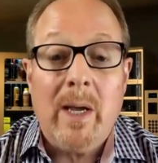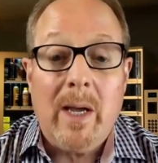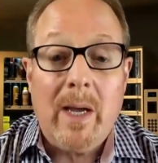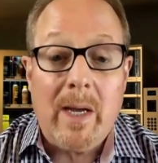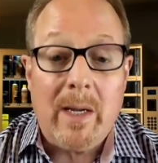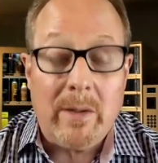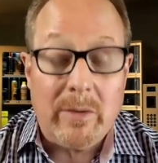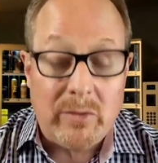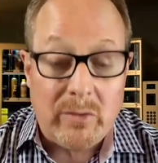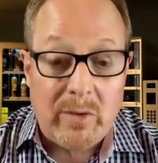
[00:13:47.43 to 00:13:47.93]

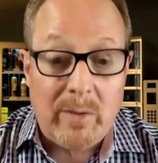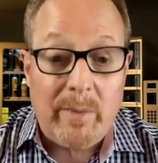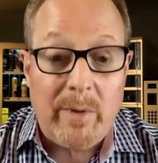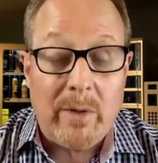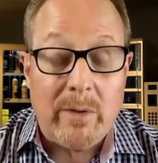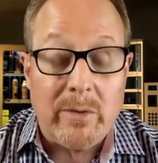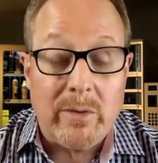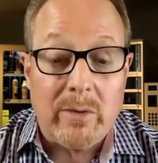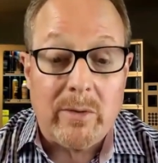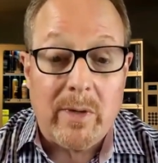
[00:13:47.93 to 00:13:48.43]
and
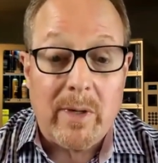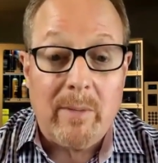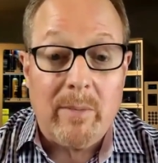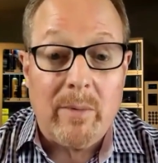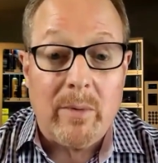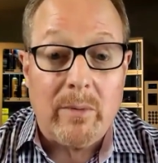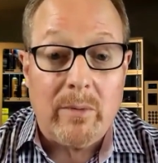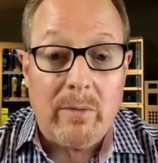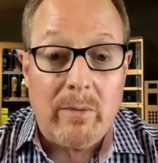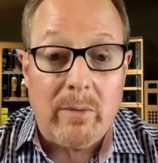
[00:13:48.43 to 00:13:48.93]
distributors are
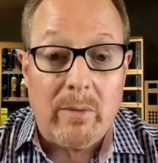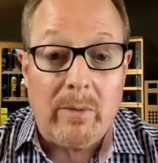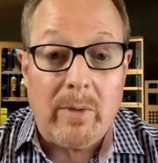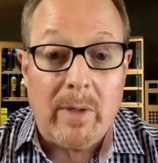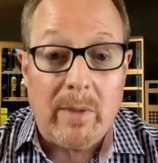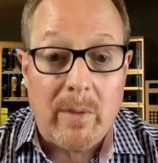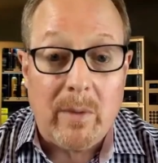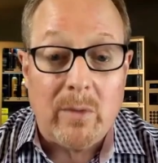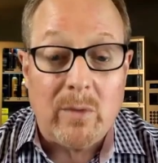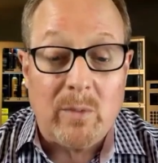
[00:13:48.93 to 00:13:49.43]
able to
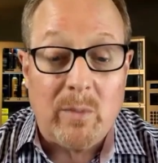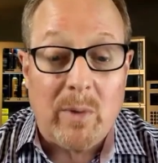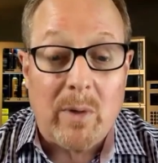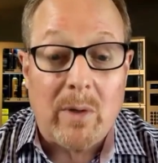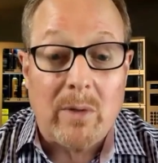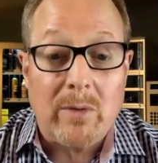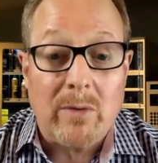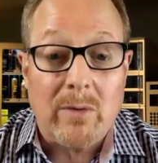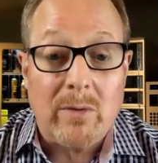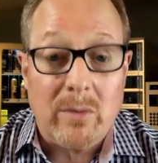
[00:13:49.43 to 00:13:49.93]
get those
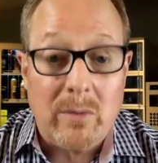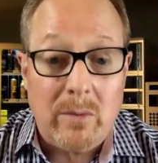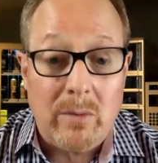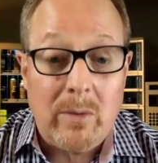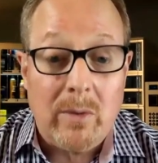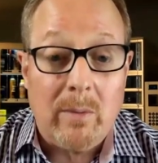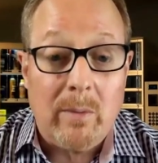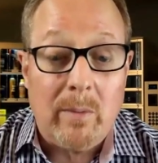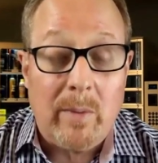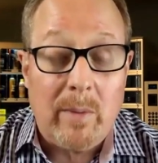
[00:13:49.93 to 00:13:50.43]
parts to
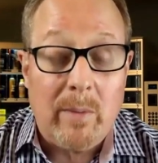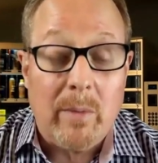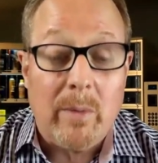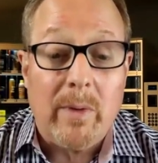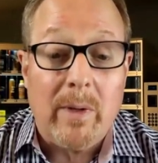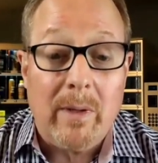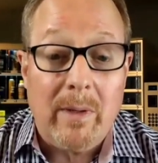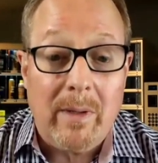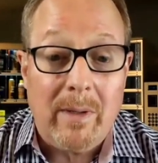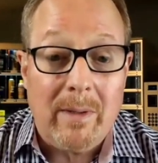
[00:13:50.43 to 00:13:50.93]
the people
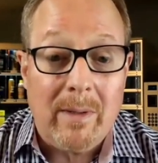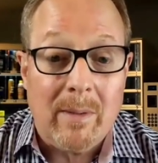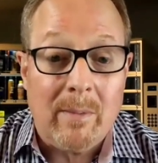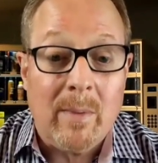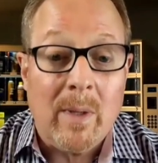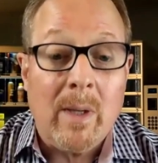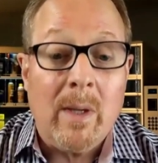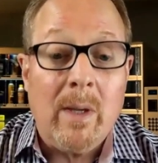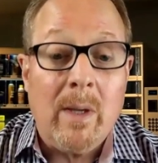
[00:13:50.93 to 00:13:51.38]
that need them